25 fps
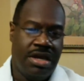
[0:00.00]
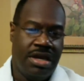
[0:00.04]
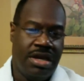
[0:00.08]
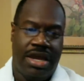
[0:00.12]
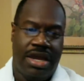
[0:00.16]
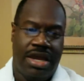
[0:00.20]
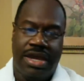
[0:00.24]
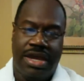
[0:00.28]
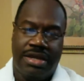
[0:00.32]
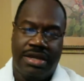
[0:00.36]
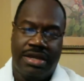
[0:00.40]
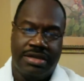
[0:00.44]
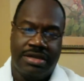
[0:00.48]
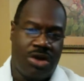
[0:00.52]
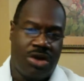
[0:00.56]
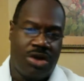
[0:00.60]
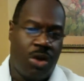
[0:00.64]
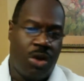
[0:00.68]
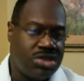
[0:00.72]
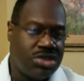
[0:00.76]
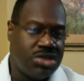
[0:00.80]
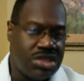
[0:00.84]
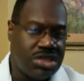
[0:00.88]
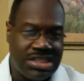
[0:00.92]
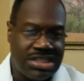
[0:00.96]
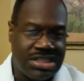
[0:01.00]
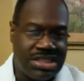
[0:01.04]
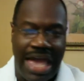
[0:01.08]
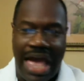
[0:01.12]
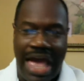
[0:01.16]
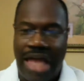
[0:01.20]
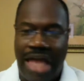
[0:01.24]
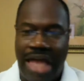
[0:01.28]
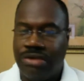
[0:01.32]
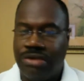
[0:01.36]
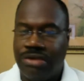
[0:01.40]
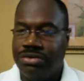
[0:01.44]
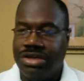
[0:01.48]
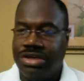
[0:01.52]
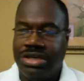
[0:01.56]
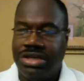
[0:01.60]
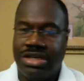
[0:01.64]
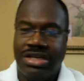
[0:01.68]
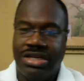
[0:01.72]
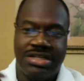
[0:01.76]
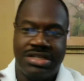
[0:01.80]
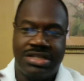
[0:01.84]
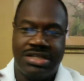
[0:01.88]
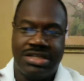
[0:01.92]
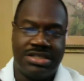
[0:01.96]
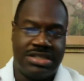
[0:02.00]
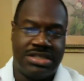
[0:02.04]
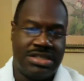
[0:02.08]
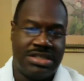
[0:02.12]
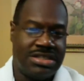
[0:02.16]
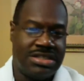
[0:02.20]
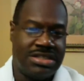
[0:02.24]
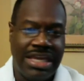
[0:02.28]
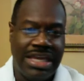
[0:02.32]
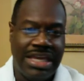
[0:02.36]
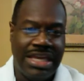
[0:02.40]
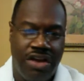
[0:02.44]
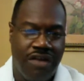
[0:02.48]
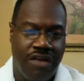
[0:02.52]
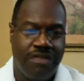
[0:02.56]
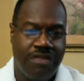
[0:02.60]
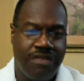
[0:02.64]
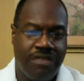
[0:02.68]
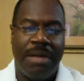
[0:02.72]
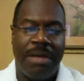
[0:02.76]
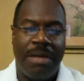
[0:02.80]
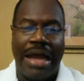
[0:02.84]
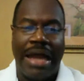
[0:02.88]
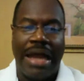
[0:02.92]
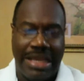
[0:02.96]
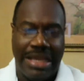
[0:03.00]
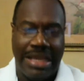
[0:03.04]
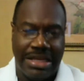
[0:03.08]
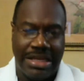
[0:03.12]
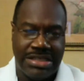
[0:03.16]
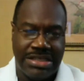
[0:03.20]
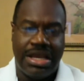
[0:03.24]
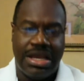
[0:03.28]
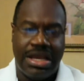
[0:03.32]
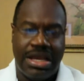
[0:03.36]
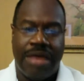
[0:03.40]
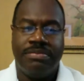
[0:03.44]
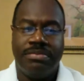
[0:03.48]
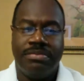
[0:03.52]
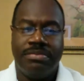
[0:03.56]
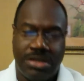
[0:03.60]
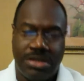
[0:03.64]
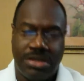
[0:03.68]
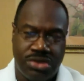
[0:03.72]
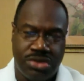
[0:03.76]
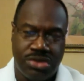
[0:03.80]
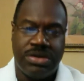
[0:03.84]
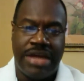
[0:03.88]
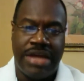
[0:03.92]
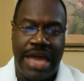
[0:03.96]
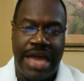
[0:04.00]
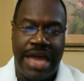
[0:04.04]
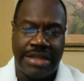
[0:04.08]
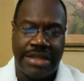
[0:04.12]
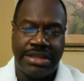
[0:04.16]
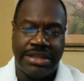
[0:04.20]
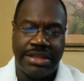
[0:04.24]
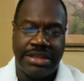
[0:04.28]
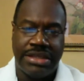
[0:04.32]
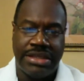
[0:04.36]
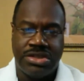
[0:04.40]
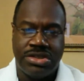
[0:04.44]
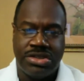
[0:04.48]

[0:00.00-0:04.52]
and coaches' salaries and taking care of everybody except the student athlete.